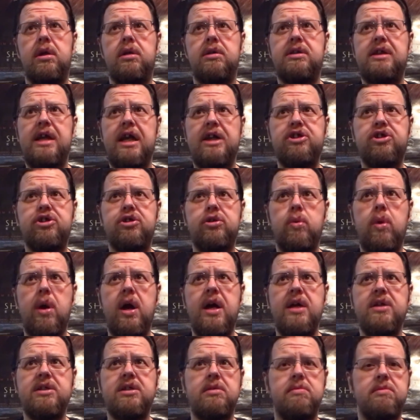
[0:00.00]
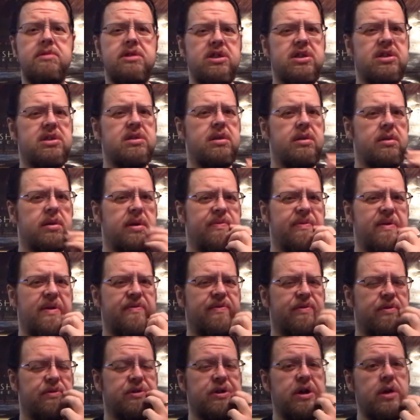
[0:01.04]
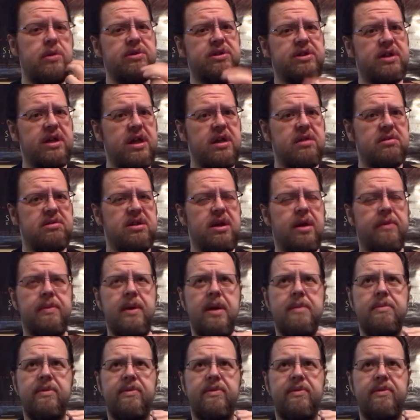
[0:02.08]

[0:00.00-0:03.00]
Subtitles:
Texture-wise, can be just if you're toasting it, it's not bad.